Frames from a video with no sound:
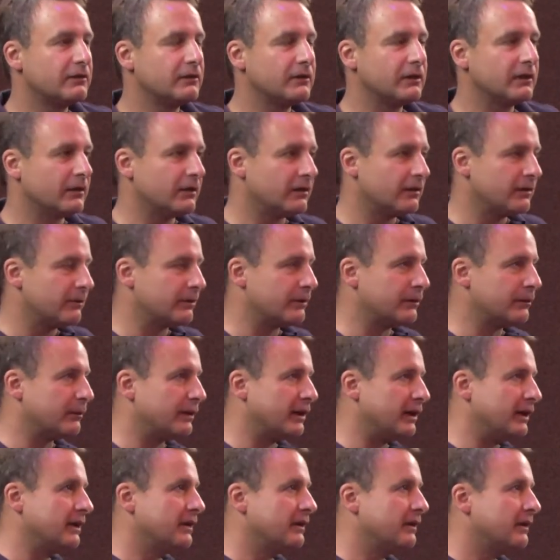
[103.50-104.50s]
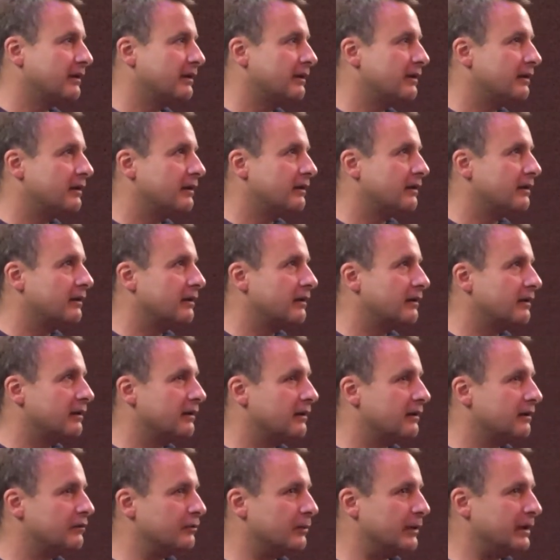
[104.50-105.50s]
Huh, wonder why.
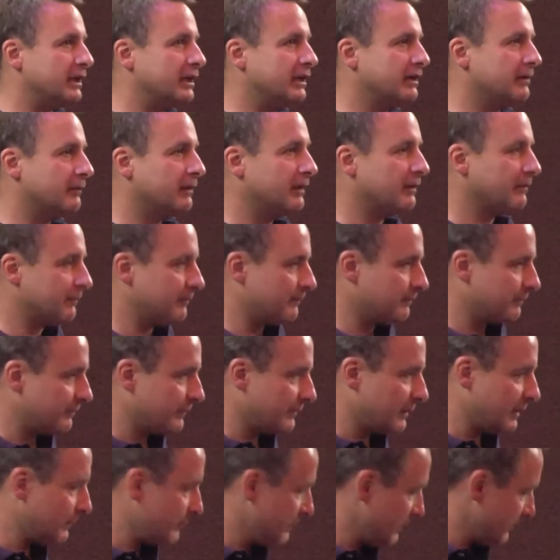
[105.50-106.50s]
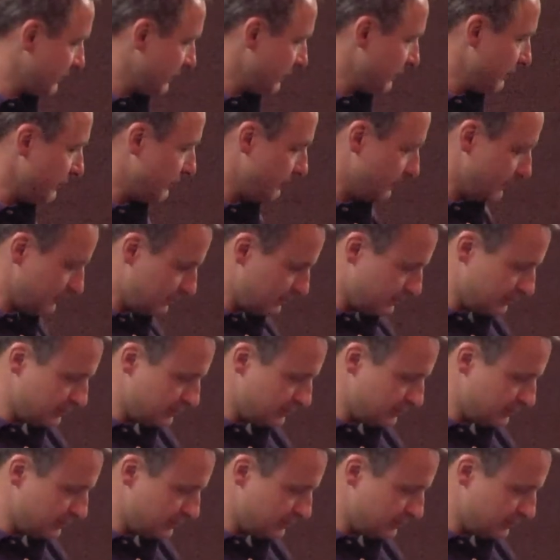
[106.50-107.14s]
Do I need it? Well, I'm gonna go